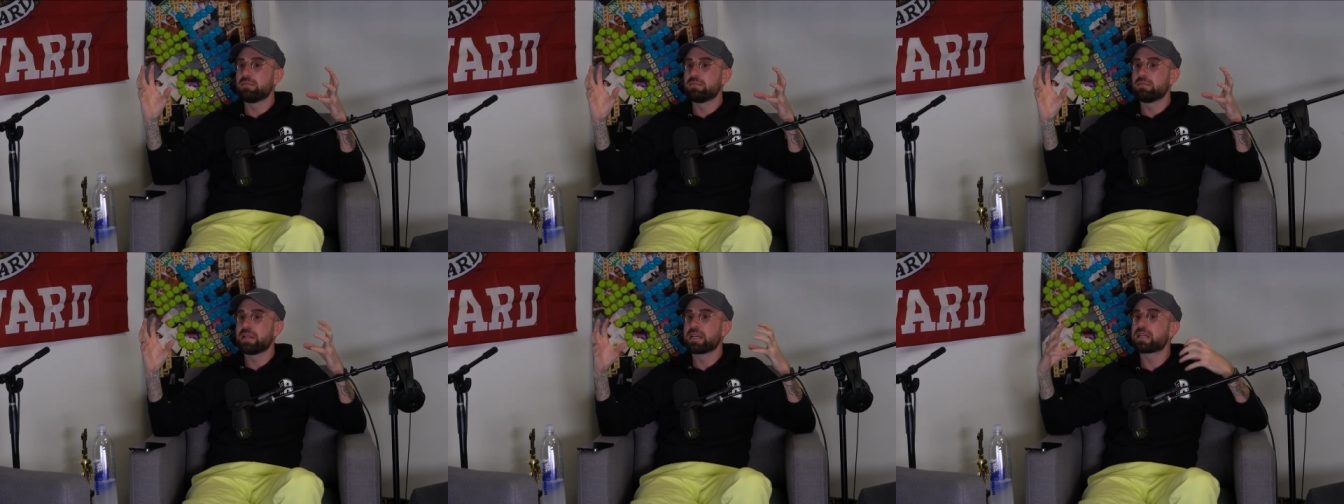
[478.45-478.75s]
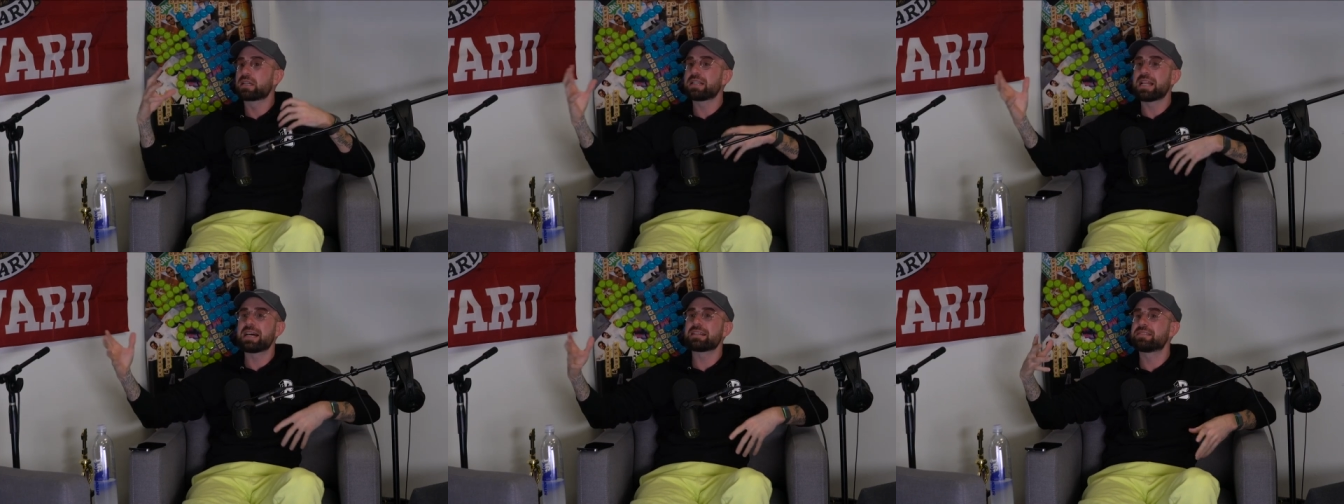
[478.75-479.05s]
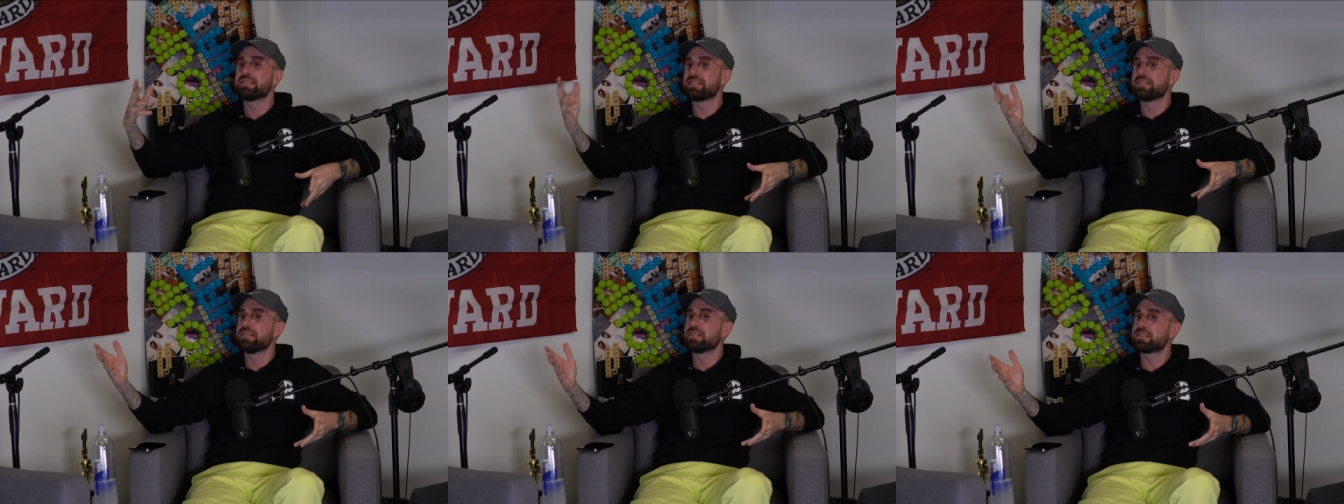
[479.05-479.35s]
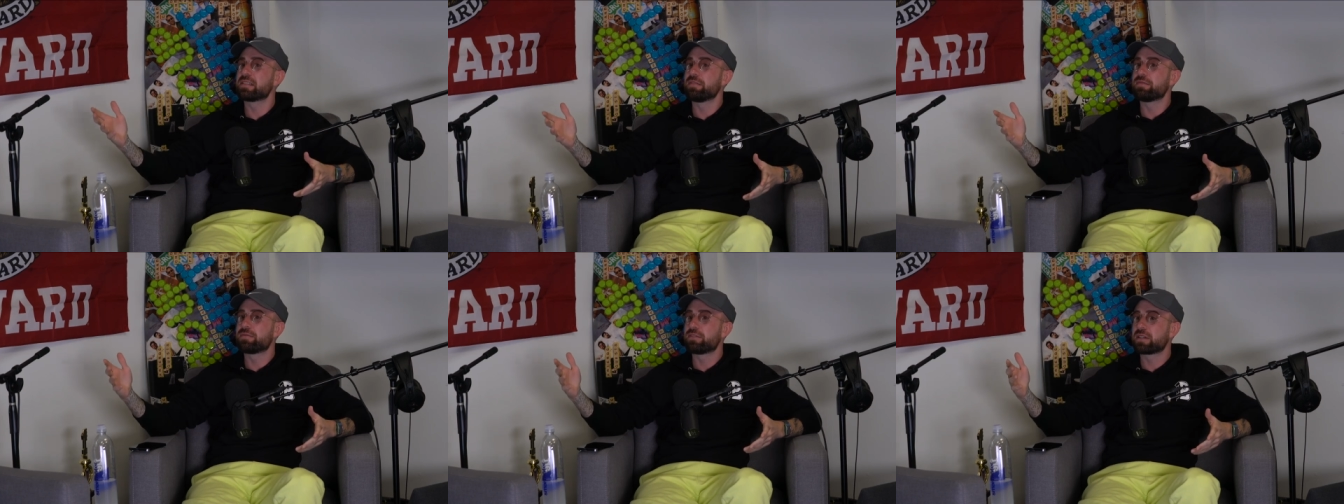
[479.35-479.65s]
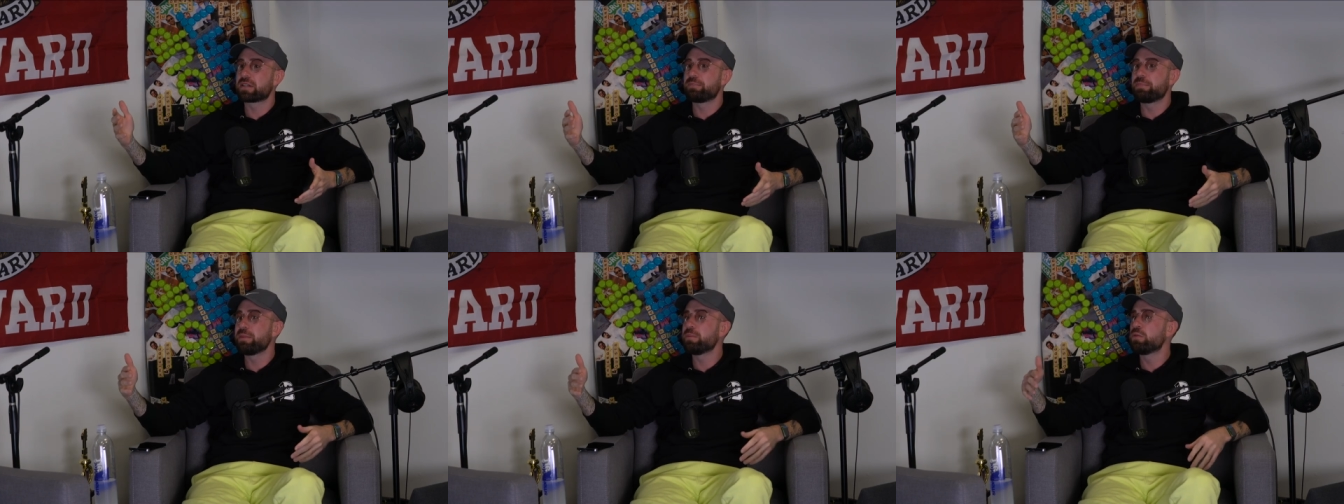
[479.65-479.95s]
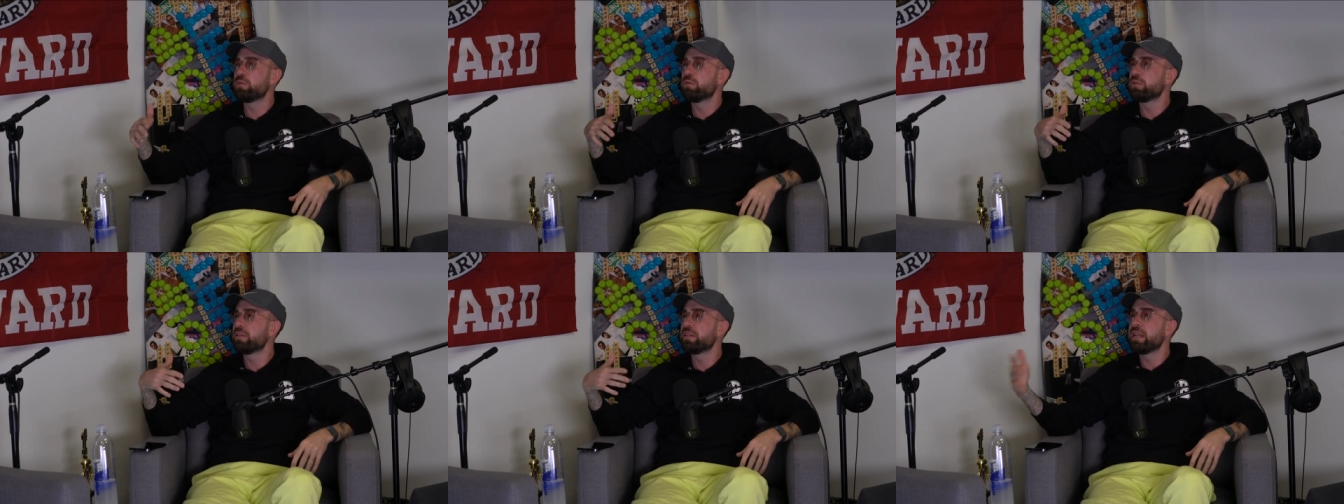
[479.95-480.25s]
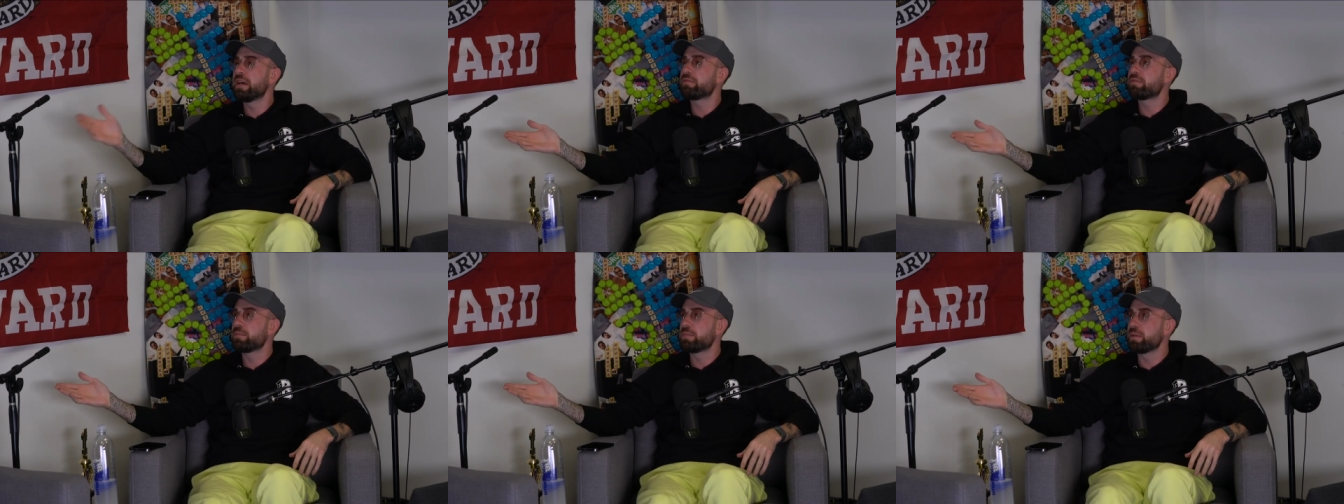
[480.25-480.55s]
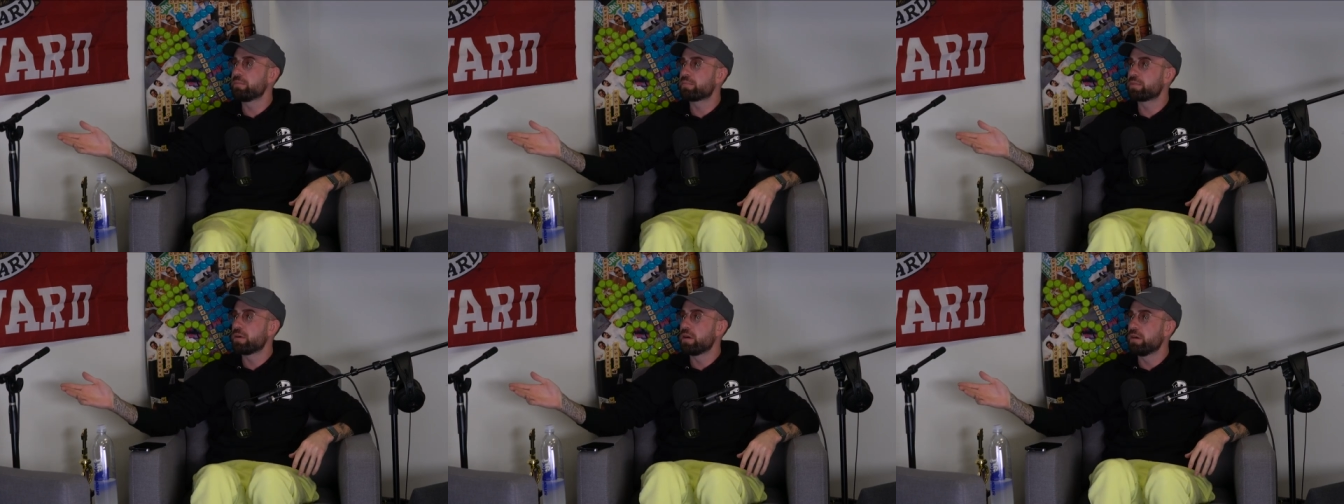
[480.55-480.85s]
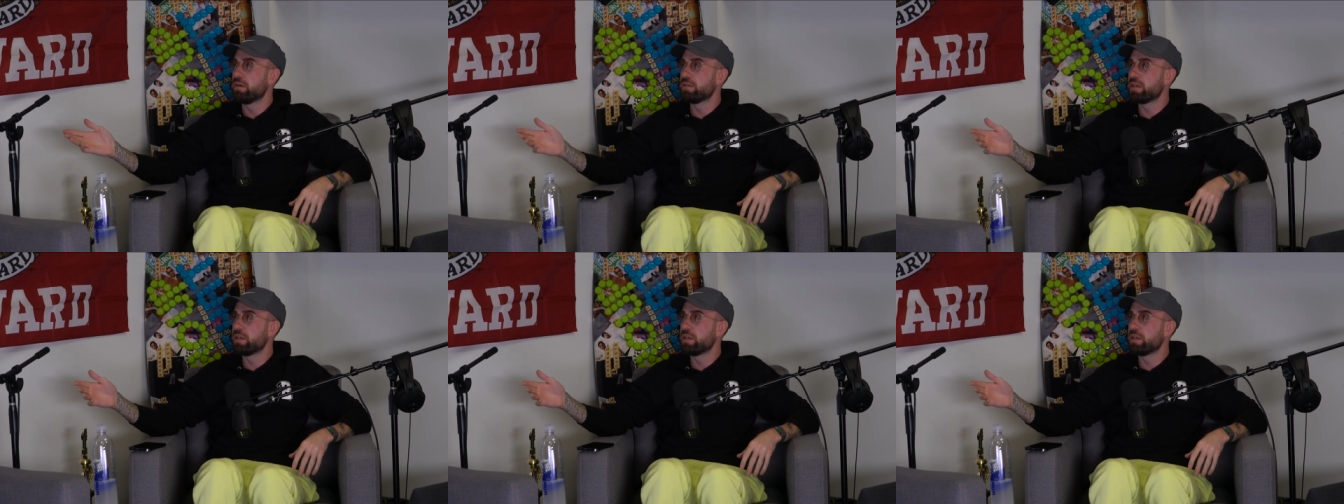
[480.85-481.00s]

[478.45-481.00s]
like classes and stuff for people who will never be pro.